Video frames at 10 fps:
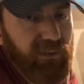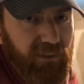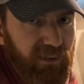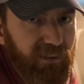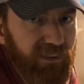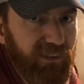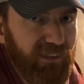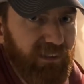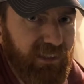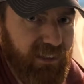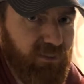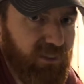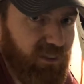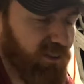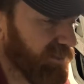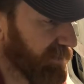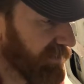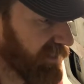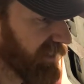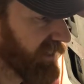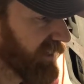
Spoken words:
I think the end result will be very